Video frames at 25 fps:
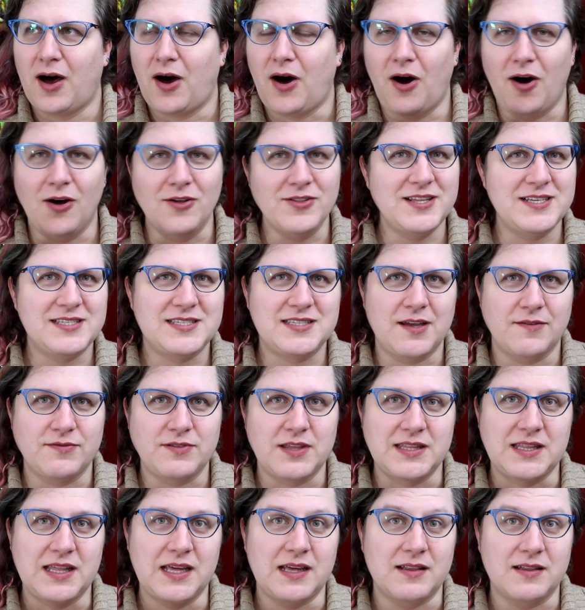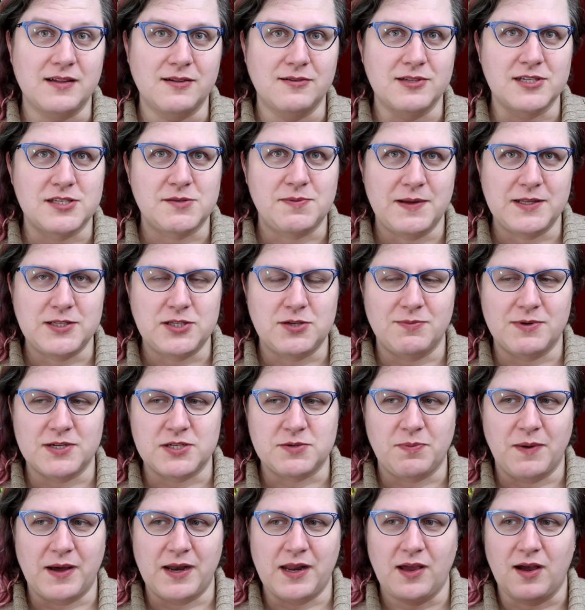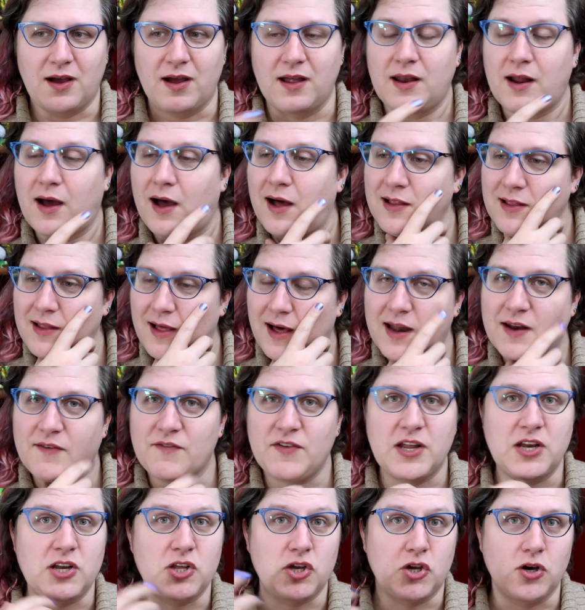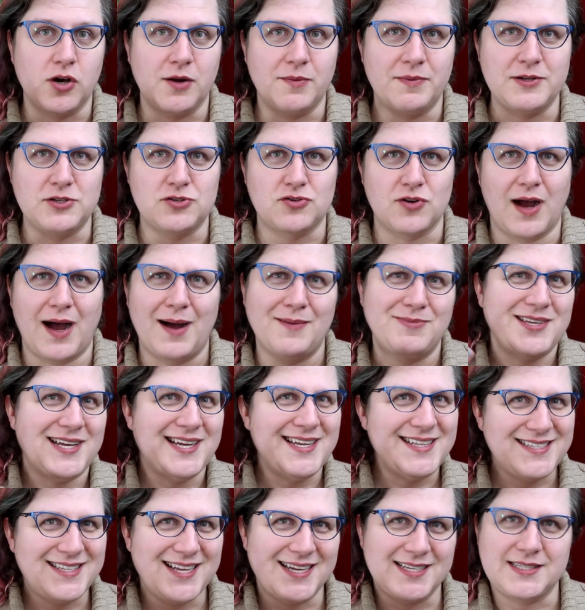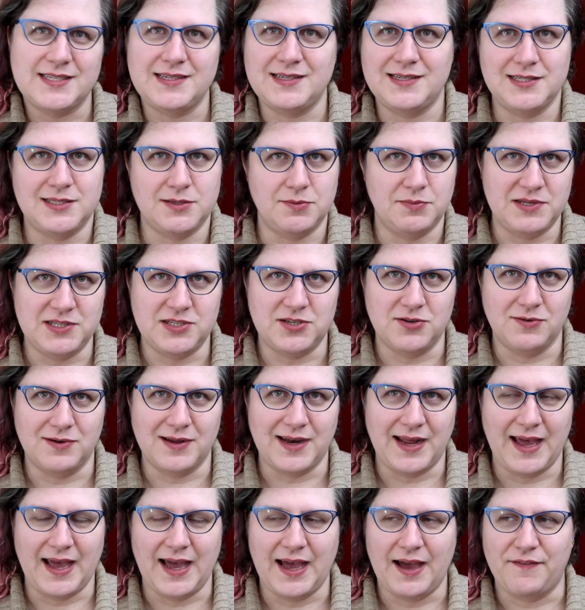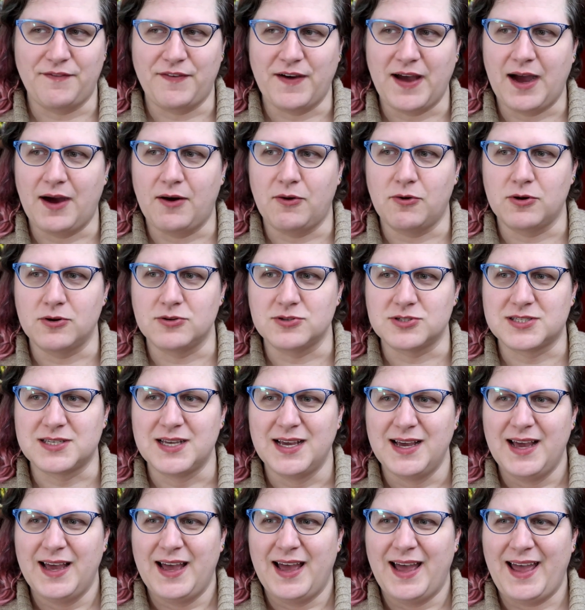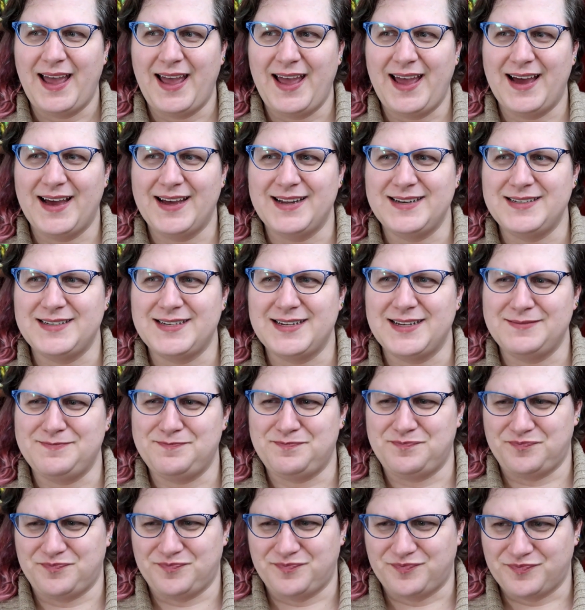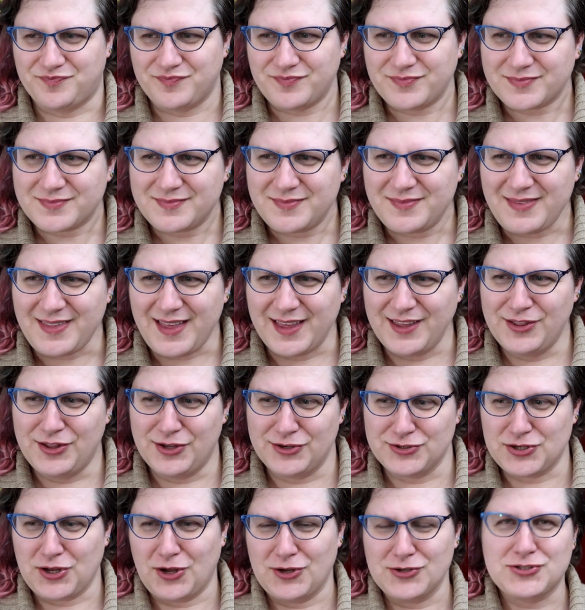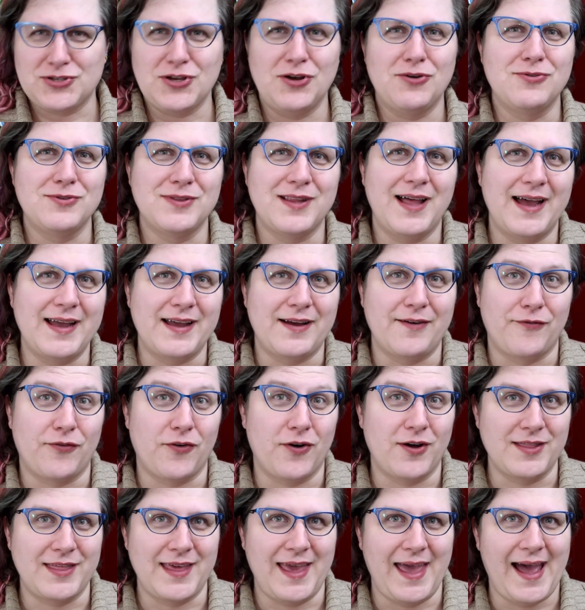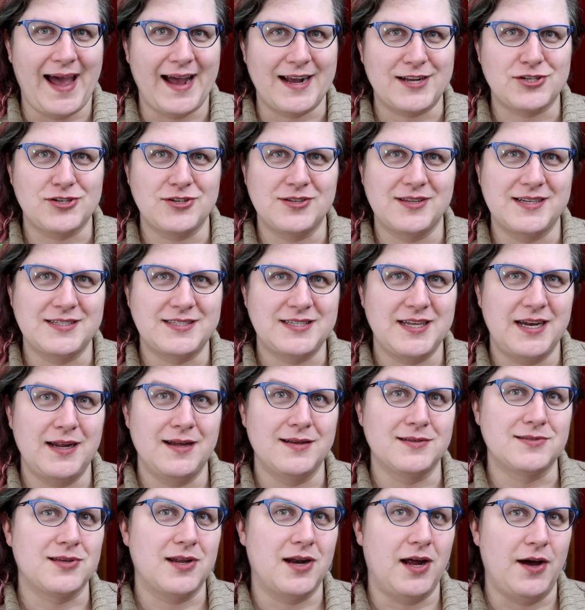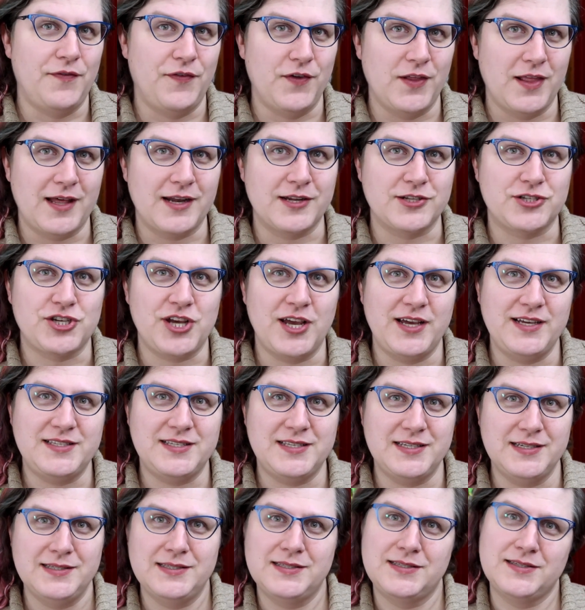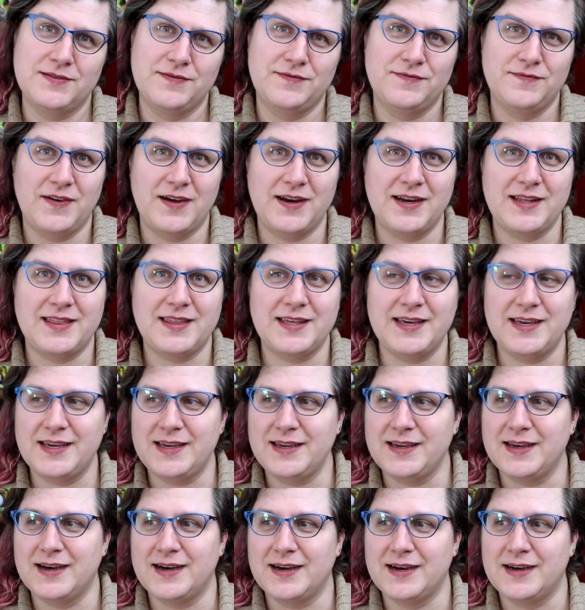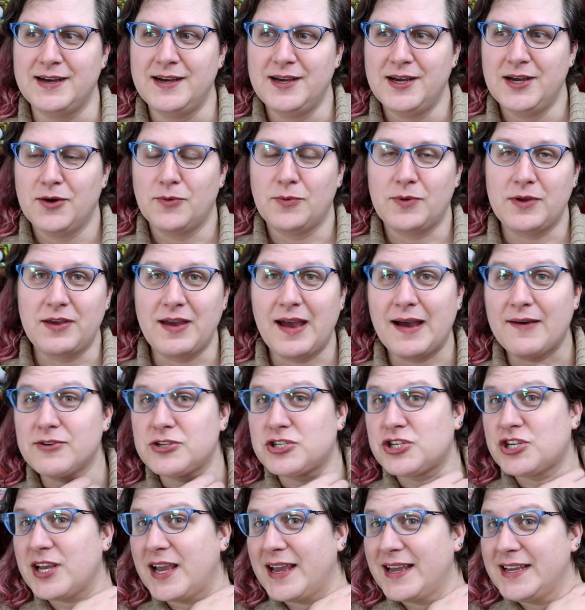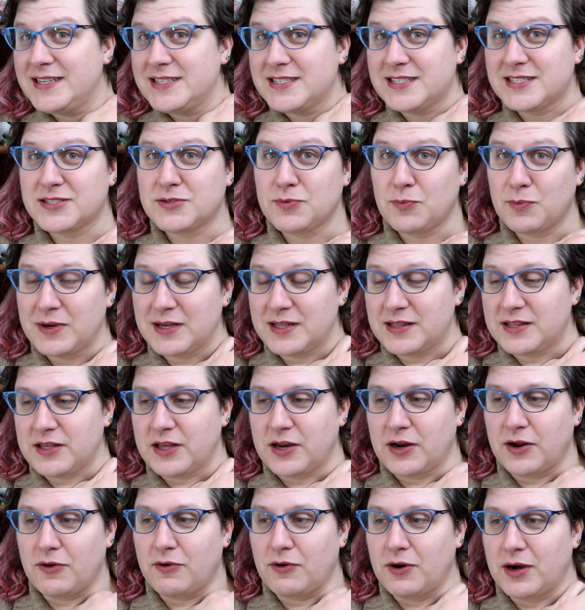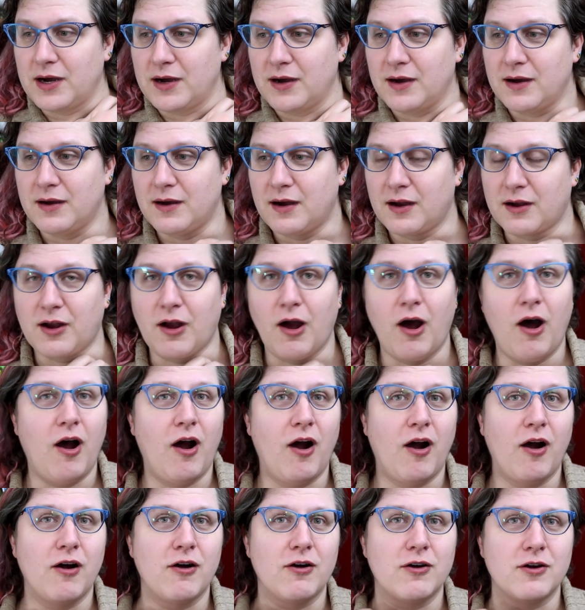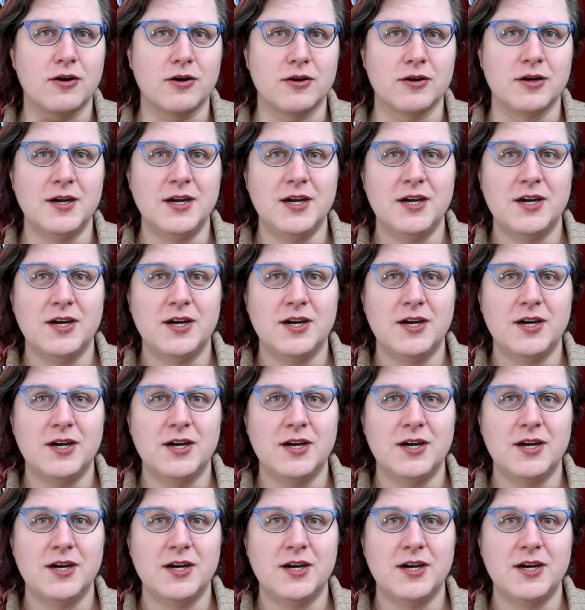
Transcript: all this stuff that they clearly spent too much money on, a lot of it could have been dropped. It doesn't need to be two and a half hours. And there's also like for all the action that's in it, it's an awful lot of chases. Funny thing, uh, when you have a chase with you know a, a car or